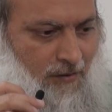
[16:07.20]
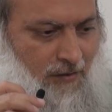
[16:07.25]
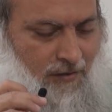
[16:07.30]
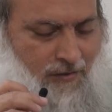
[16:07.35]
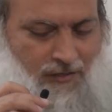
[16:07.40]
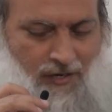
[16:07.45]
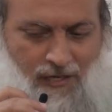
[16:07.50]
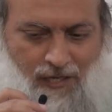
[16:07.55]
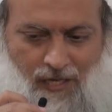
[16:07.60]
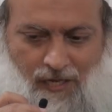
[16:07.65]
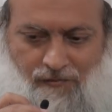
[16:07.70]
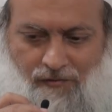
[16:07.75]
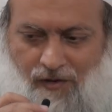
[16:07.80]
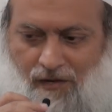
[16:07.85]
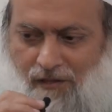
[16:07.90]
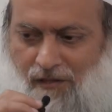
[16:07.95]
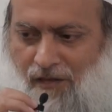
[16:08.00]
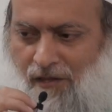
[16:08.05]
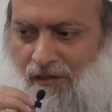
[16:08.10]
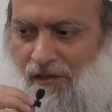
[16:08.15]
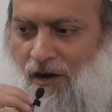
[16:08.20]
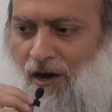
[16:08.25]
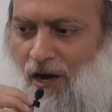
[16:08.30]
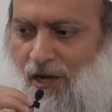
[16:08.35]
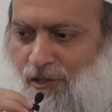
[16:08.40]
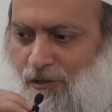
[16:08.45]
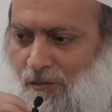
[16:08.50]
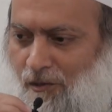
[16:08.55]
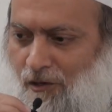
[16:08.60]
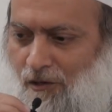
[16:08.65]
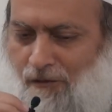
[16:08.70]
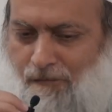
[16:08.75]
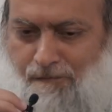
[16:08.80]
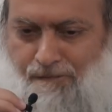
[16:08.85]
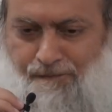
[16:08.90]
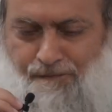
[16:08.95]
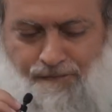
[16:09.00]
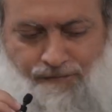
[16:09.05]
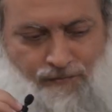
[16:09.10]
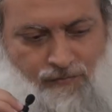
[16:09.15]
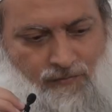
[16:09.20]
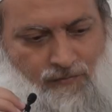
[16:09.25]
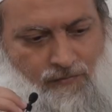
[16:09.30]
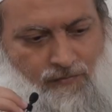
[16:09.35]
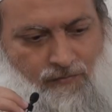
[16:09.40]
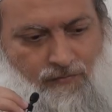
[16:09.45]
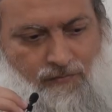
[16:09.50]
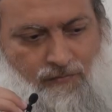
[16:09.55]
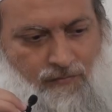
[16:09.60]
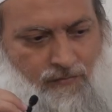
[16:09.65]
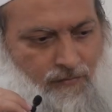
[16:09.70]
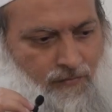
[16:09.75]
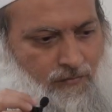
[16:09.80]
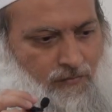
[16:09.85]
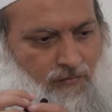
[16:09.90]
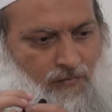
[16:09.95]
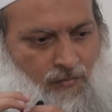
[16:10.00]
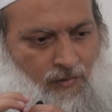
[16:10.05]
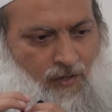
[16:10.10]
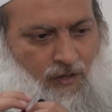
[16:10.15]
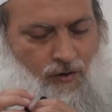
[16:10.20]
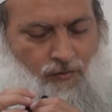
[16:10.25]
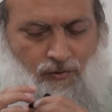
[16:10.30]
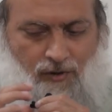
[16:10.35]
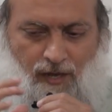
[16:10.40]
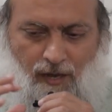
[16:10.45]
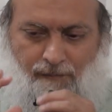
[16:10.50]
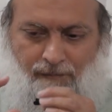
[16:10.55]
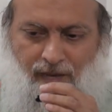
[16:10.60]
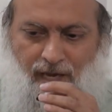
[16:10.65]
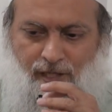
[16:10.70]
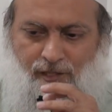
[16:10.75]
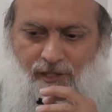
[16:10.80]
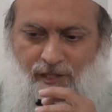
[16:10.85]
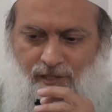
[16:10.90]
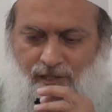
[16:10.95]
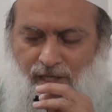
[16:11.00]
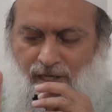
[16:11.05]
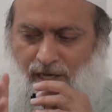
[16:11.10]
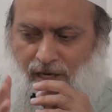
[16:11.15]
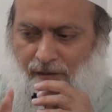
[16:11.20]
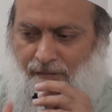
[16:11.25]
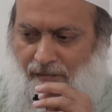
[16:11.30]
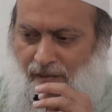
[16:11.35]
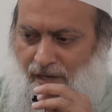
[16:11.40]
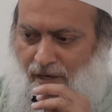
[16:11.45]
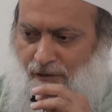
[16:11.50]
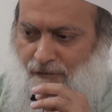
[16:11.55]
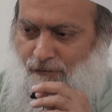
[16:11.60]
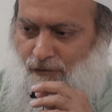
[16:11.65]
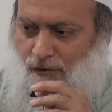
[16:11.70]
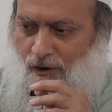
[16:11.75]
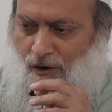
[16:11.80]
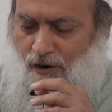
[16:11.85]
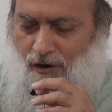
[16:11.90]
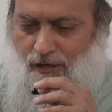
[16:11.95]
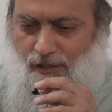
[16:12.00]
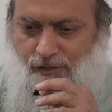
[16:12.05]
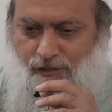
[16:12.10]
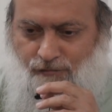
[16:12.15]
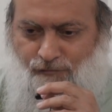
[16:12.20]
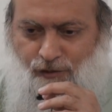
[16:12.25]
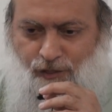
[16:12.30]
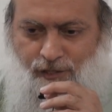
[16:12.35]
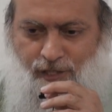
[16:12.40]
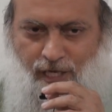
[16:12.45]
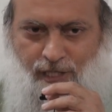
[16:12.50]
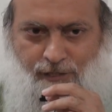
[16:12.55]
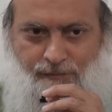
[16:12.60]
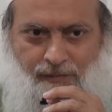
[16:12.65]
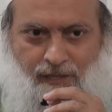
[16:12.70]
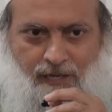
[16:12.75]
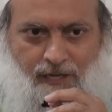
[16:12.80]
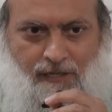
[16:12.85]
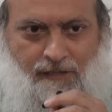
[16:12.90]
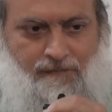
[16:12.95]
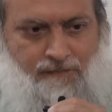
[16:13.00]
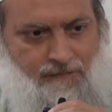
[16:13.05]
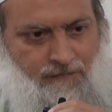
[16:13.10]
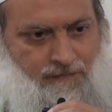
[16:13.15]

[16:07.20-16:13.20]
It's like even in the hospital, you know, we'll get patients, they get admitted for chest pain.